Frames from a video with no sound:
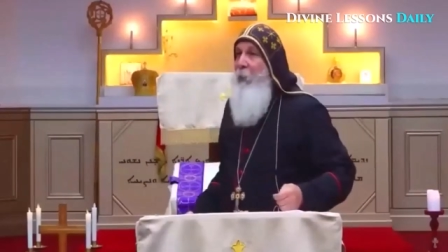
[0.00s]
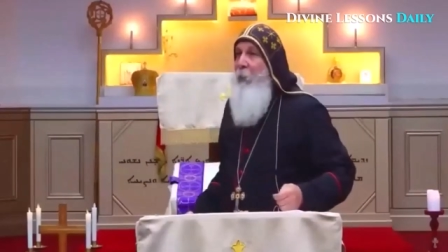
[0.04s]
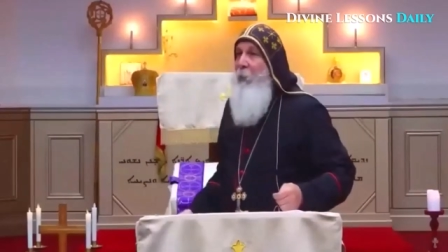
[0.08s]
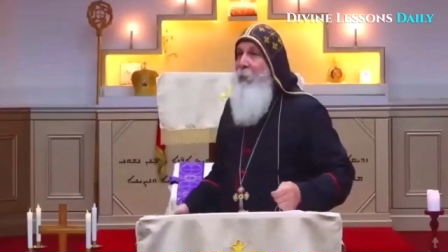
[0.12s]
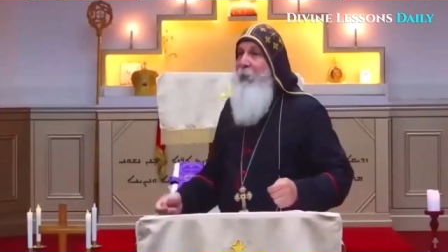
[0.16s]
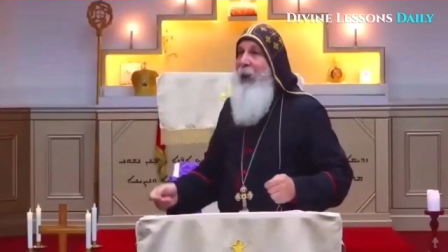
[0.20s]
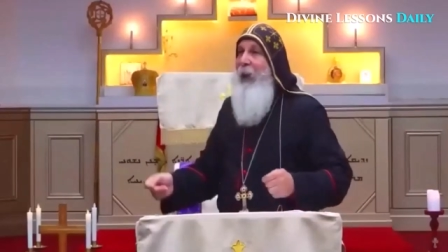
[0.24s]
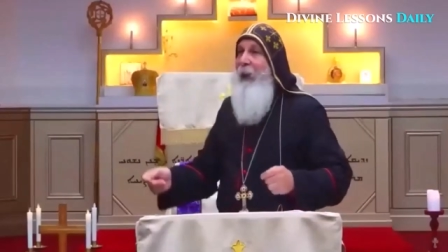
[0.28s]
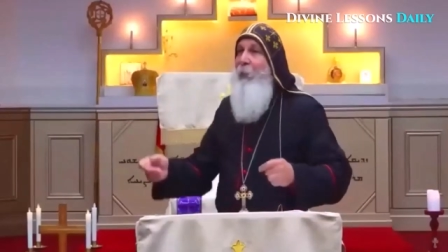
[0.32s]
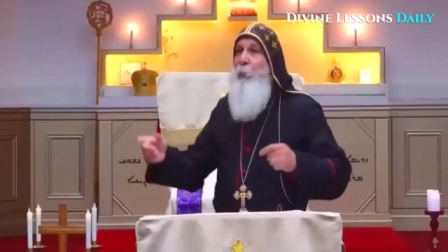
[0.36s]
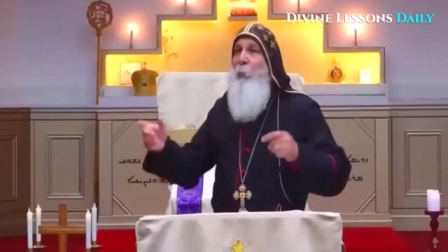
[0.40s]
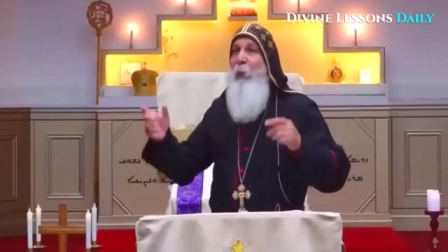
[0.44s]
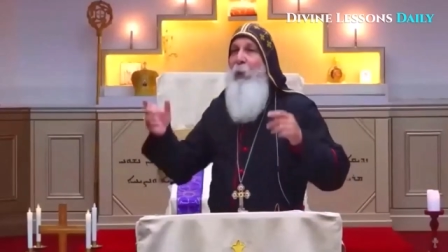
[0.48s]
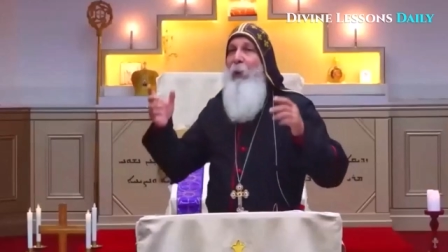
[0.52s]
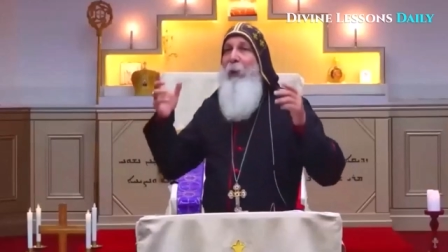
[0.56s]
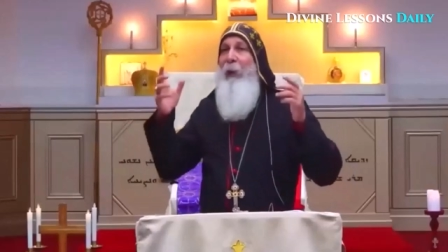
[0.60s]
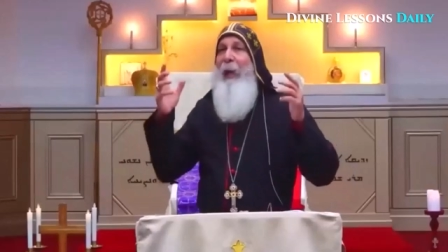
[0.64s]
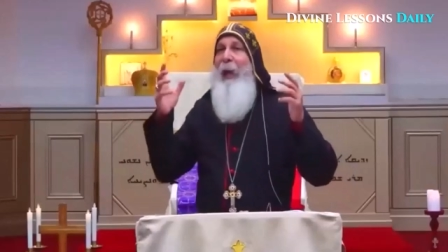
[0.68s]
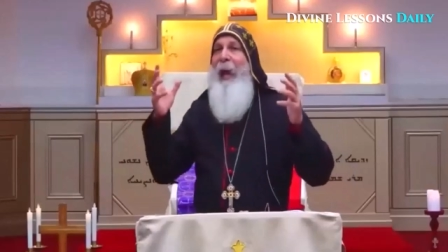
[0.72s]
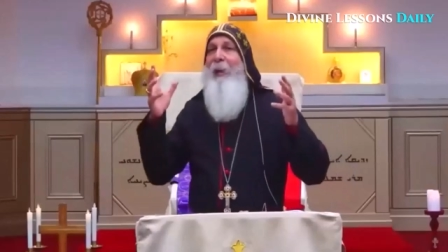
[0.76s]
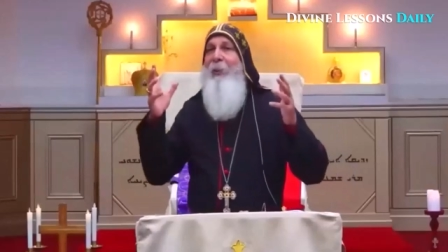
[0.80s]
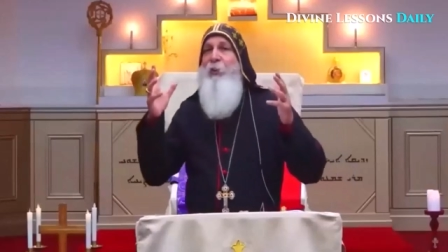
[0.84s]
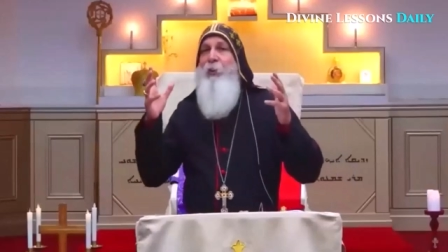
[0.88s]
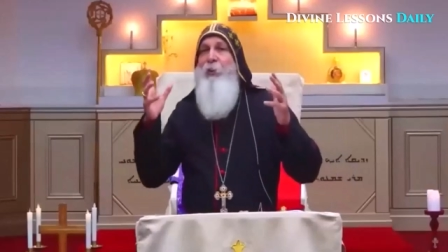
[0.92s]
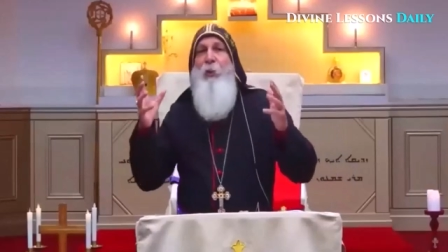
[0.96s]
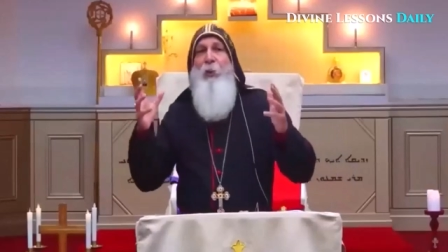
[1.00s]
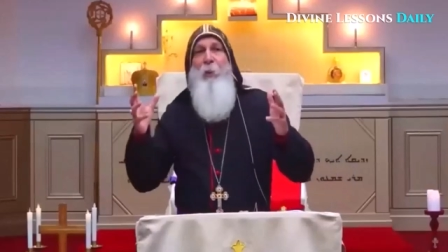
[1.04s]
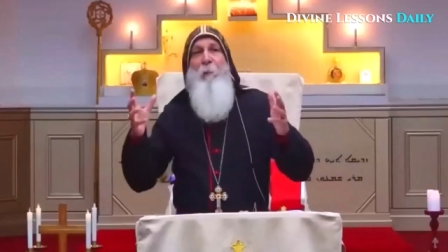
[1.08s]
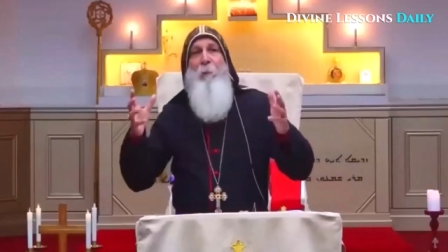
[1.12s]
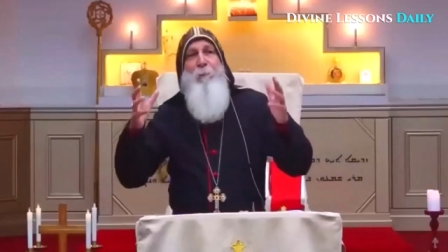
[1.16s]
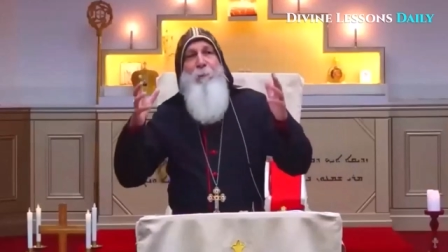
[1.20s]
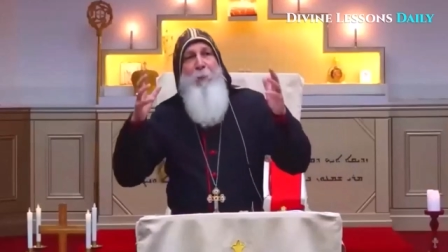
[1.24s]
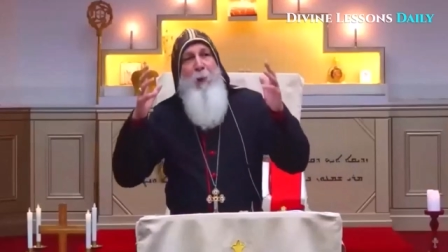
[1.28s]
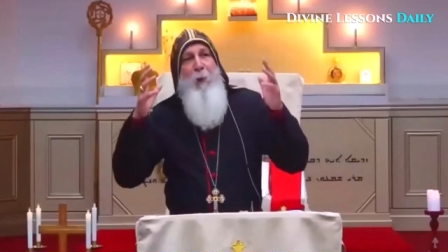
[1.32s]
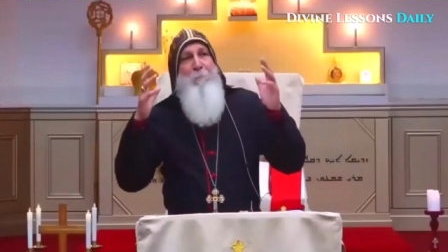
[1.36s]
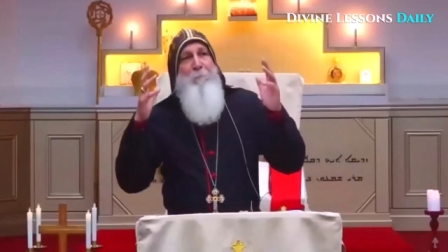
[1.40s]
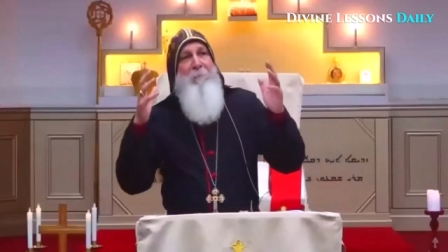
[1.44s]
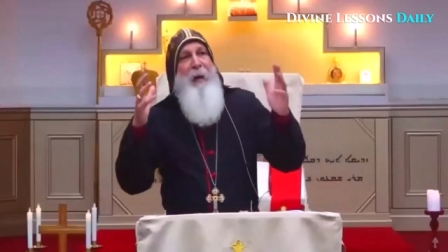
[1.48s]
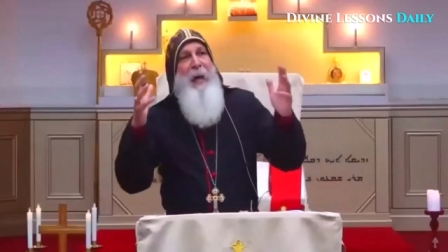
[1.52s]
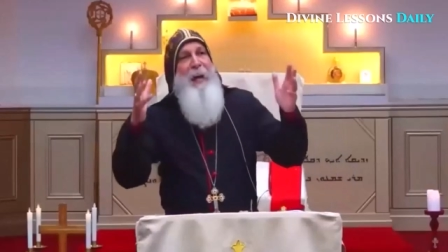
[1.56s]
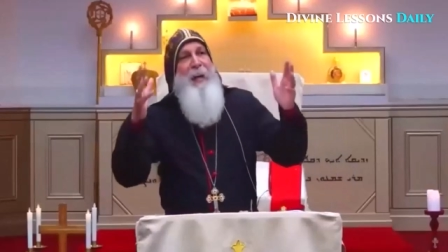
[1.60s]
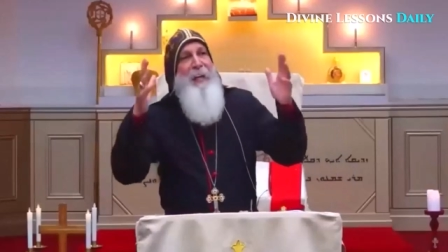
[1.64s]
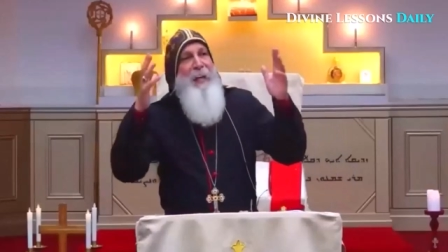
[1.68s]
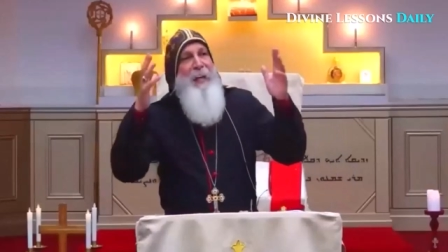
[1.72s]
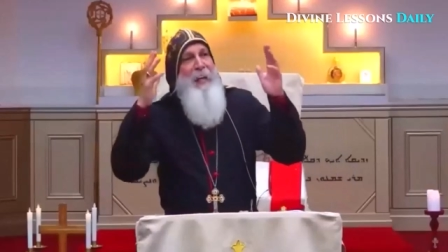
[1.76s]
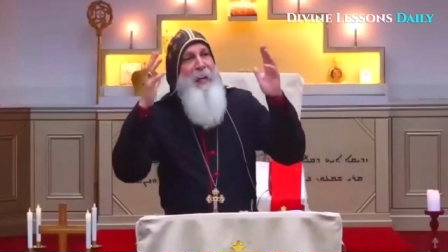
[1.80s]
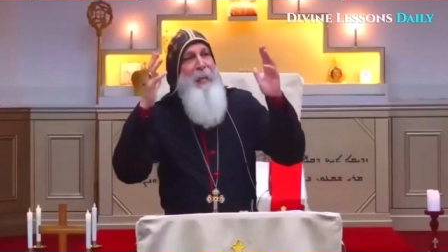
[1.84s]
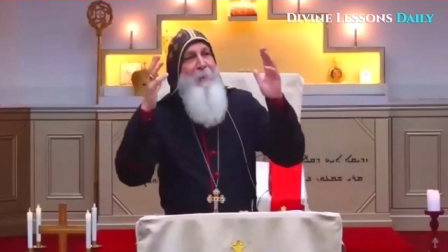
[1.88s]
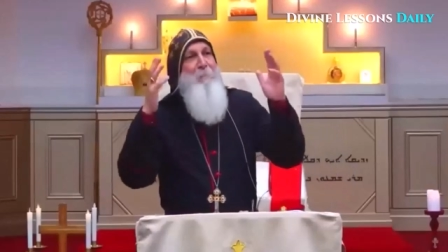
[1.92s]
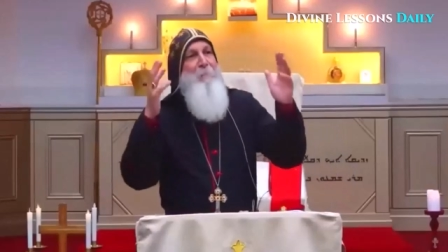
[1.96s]
that will last you for
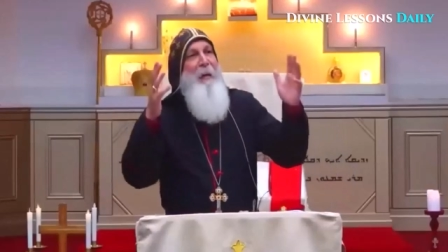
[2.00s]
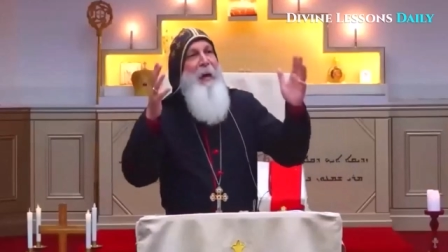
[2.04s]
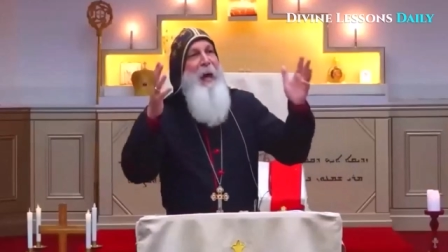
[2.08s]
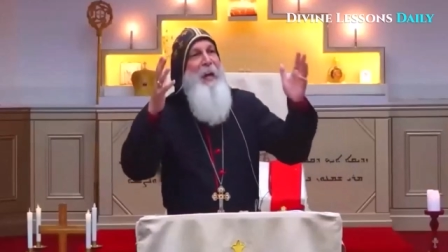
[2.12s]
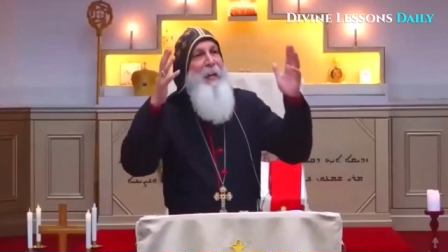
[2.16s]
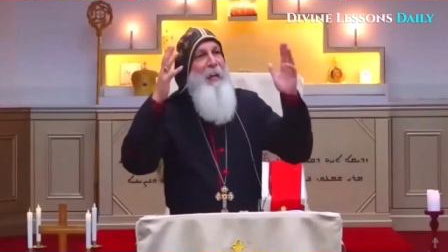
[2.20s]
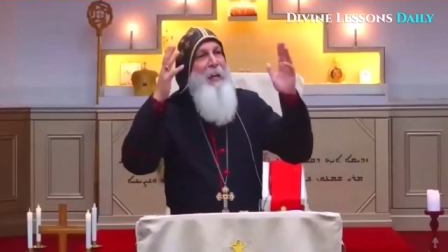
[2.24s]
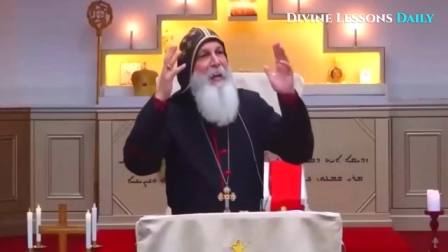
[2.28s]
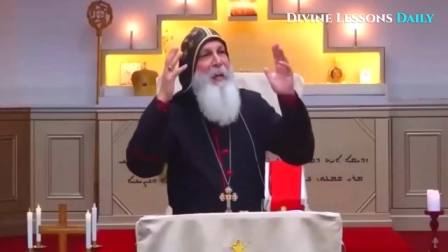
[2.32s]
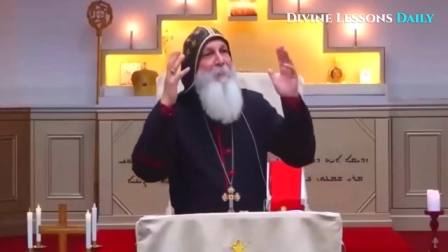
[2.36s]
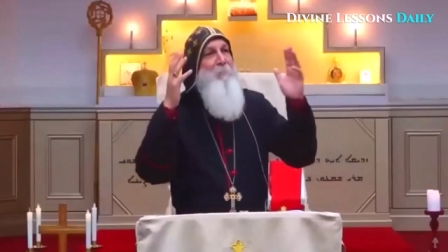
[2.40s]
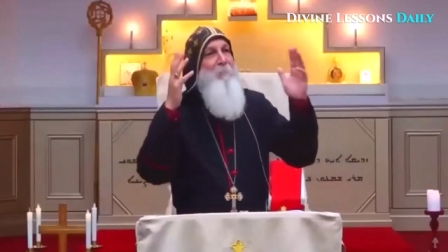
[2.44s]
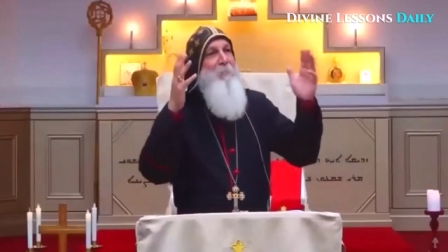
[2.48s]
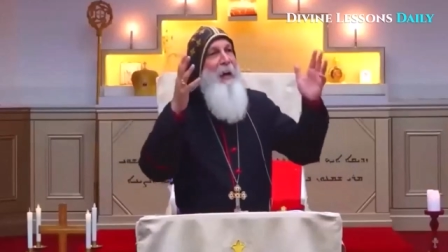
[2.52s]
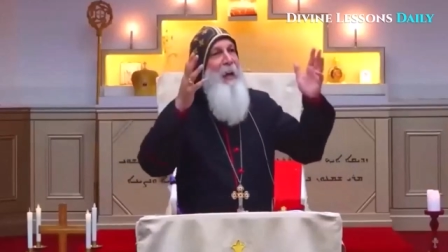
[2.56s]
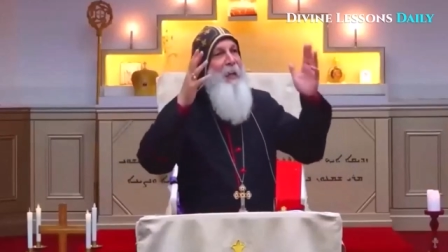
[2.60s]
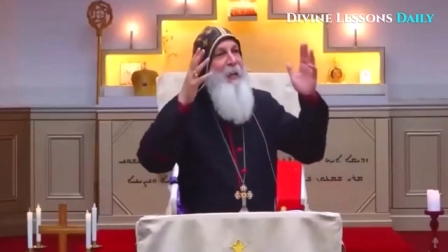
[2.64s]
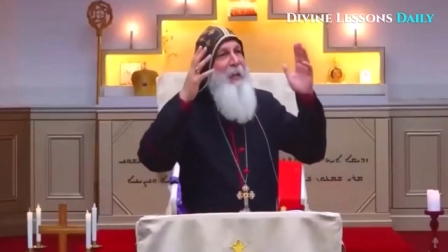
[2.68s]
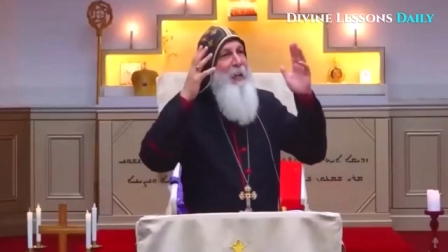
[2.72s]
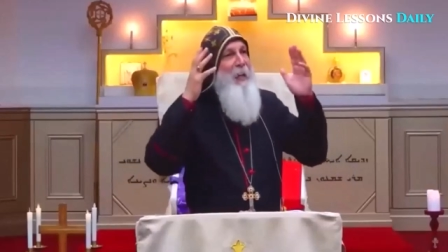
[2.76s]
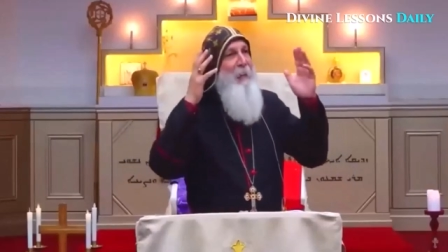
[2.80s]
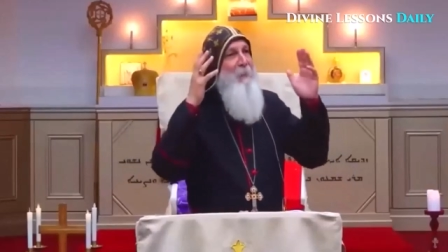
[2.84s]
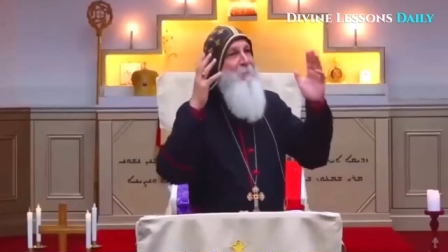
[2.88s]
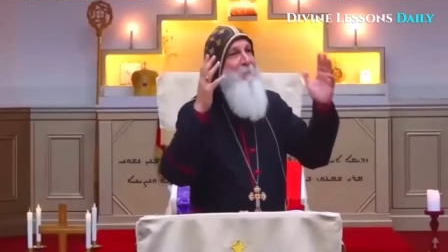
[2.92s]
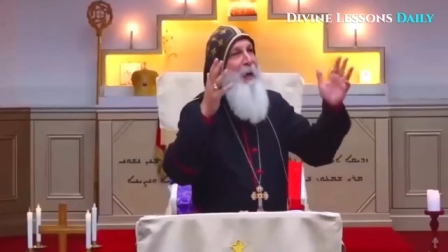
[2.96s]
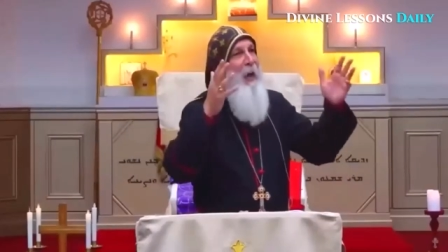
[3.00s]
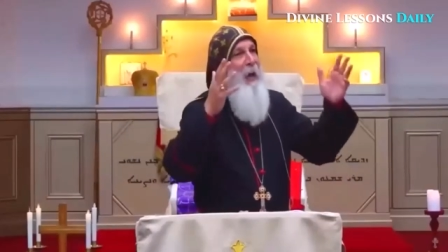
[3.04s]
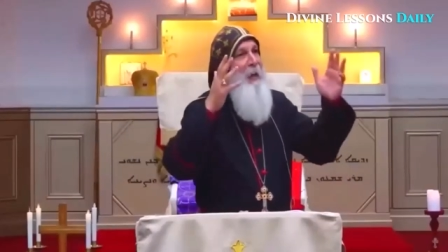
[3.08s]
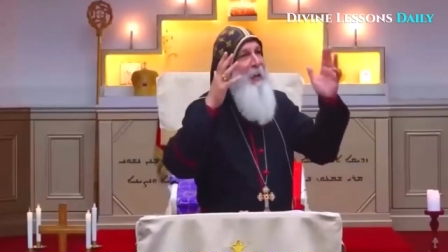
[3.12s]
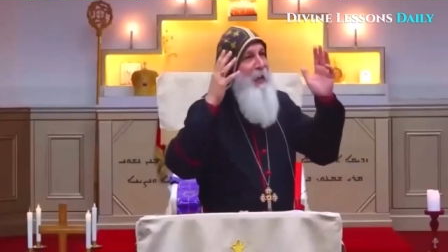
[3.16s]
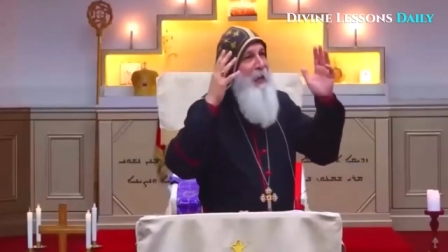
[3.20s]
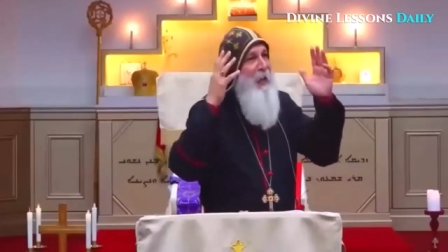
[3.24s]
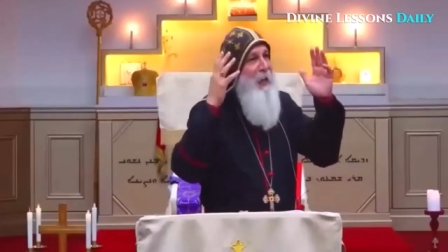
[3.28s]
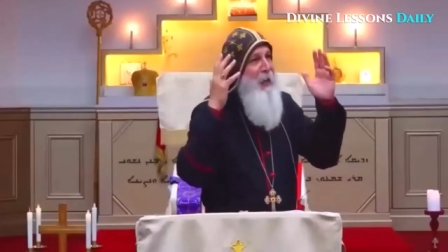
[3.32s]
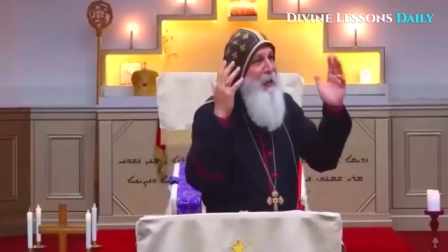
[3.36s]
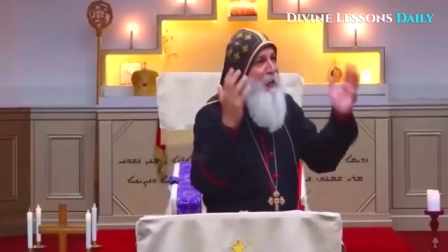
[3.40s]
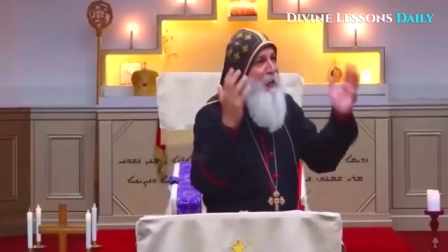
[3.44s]
many, many, many, many